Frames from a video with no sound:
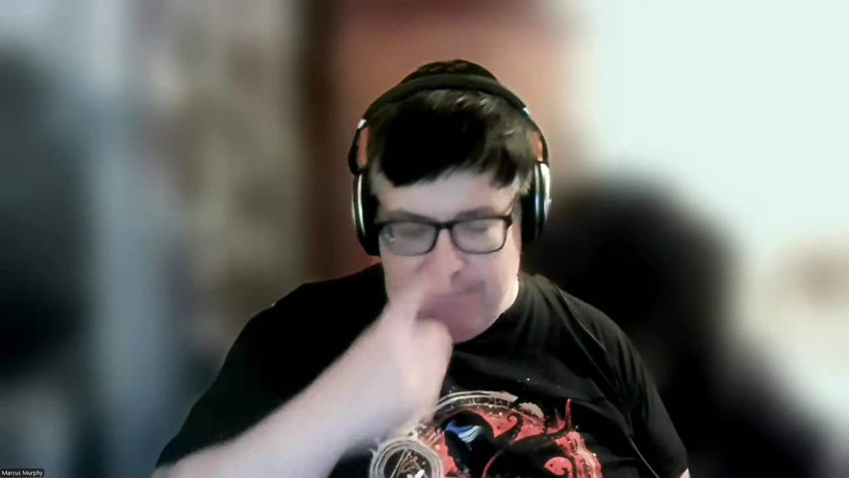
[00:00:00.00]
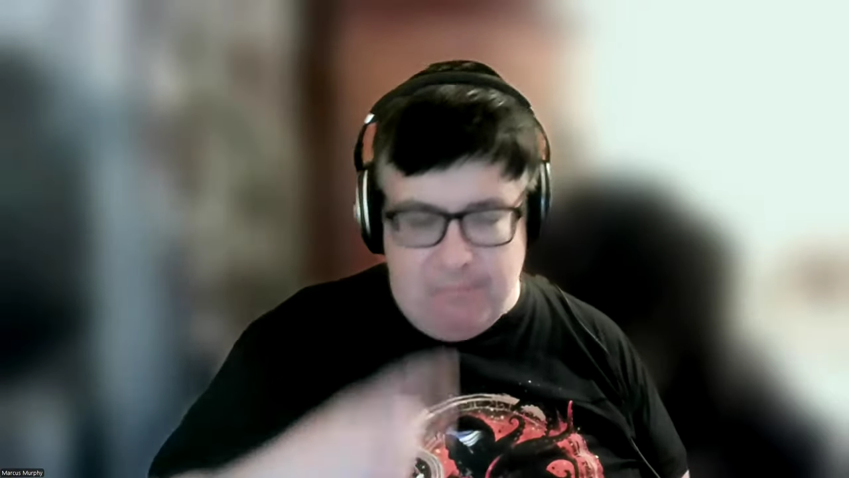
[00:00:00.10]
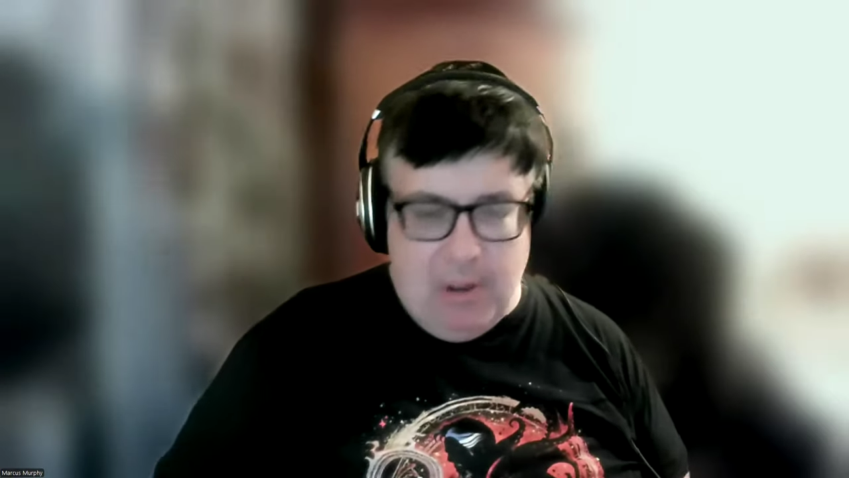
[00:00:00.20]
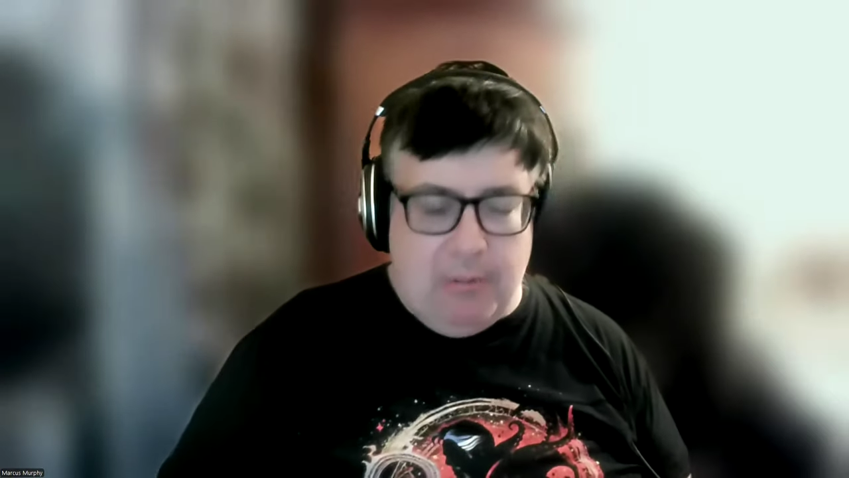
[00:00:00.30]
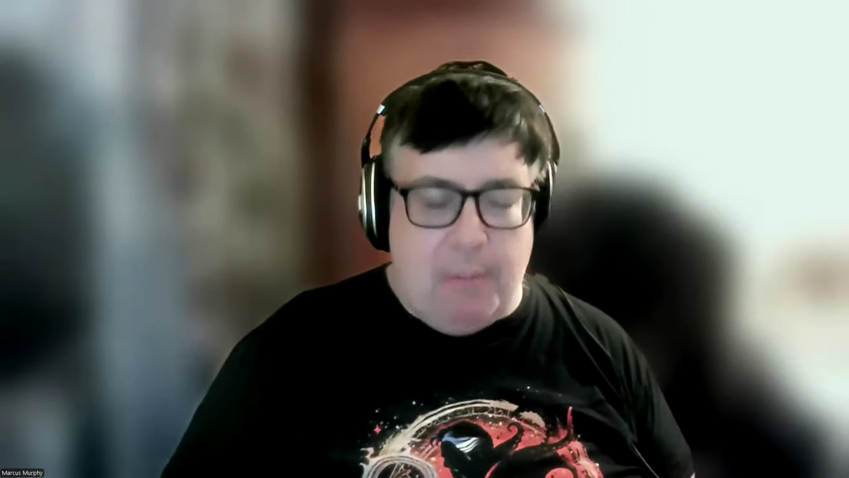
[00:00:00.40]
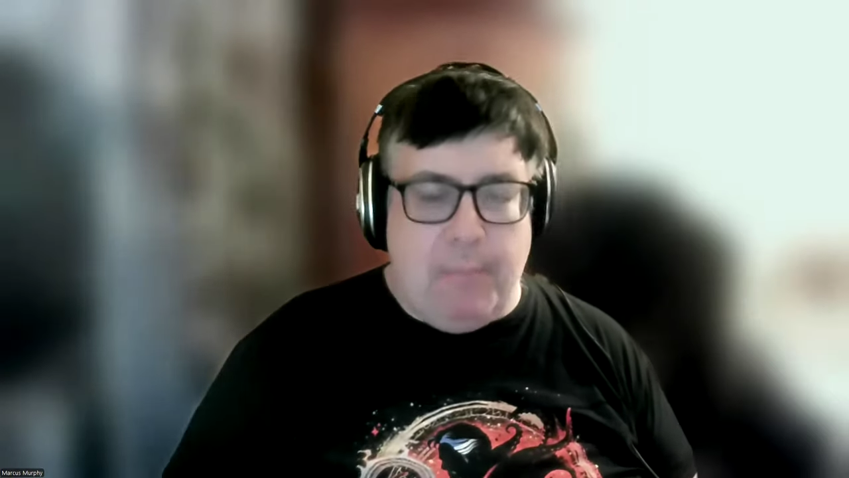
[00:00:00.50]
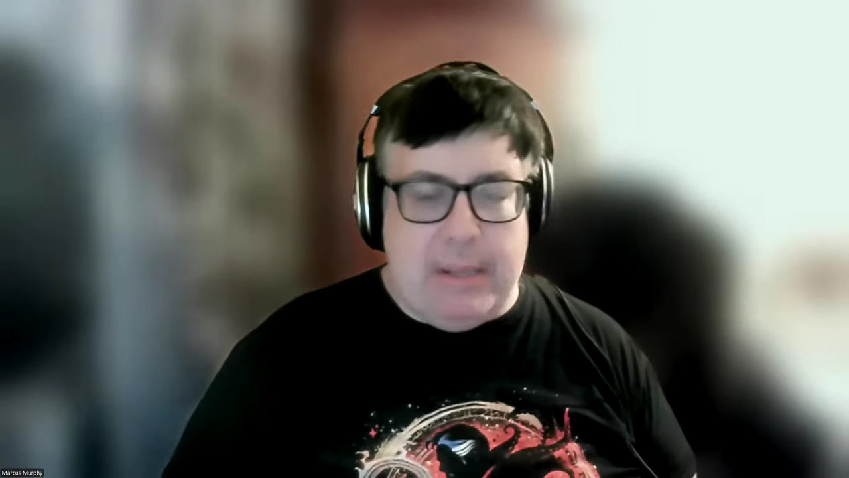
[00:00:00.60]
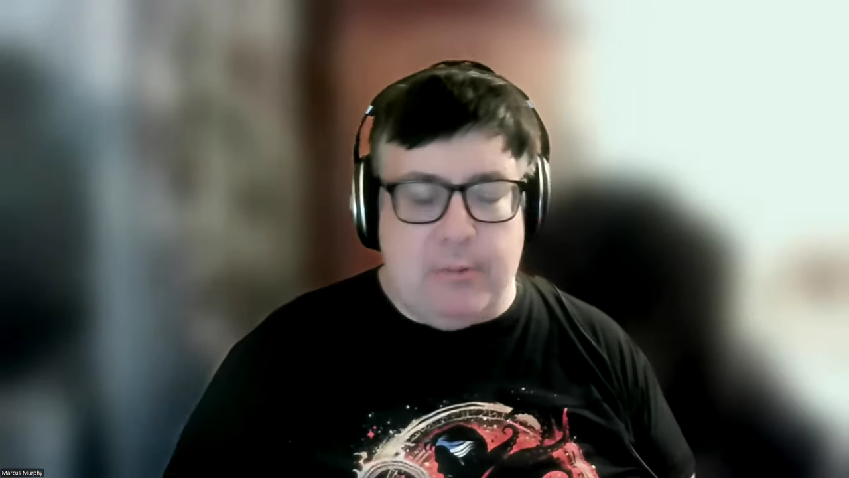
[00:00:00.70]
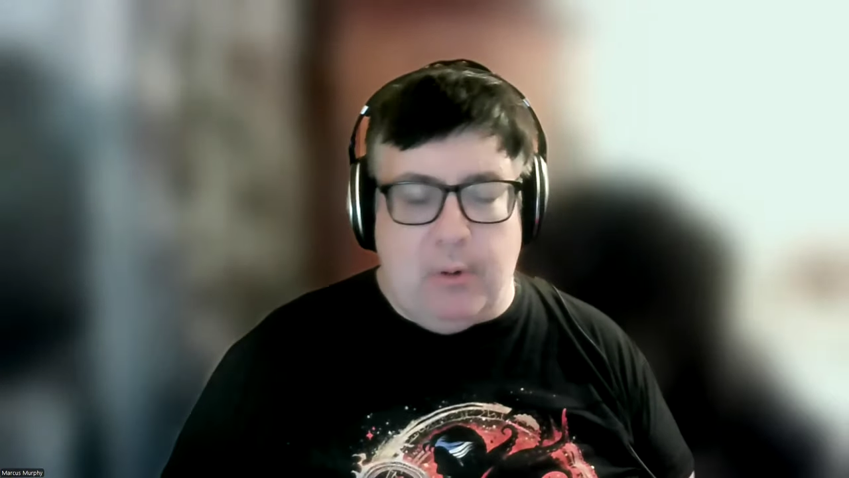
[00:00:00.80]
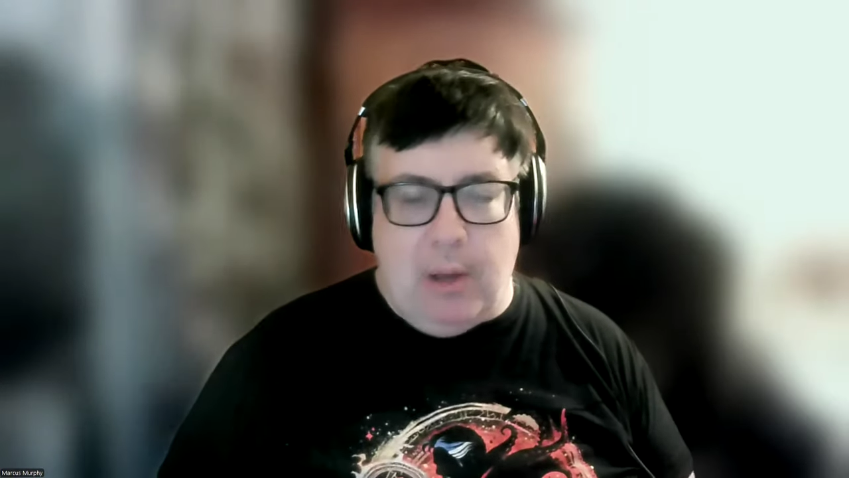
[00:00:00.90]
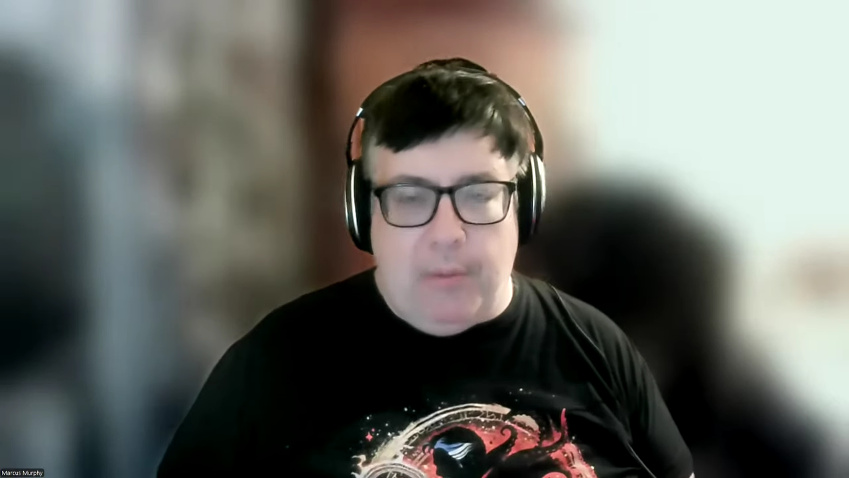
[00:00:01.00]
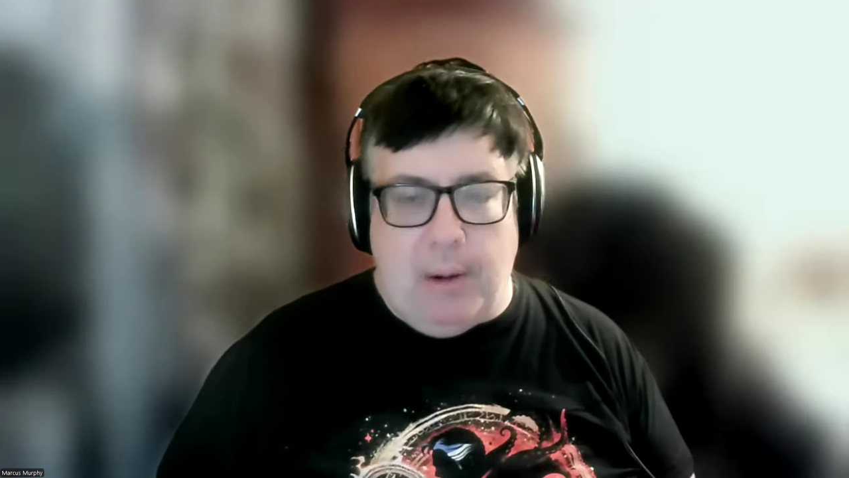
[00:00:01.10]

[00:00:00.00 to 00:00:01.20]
rather makes for rather